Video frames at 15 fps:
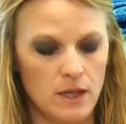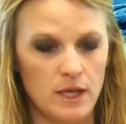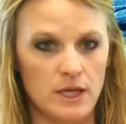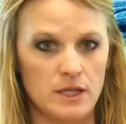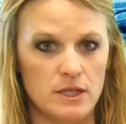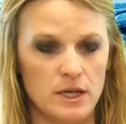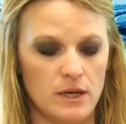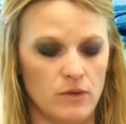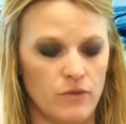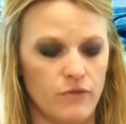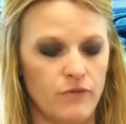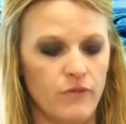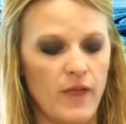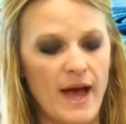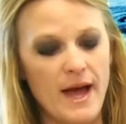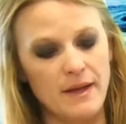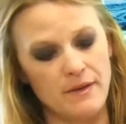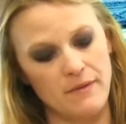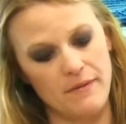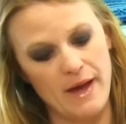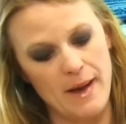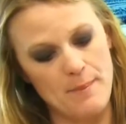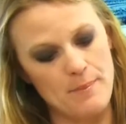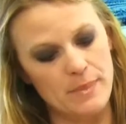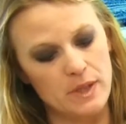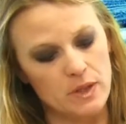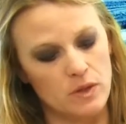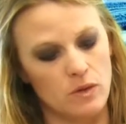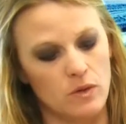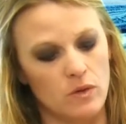it'll flatten that
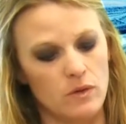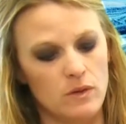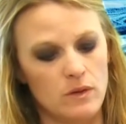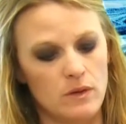middle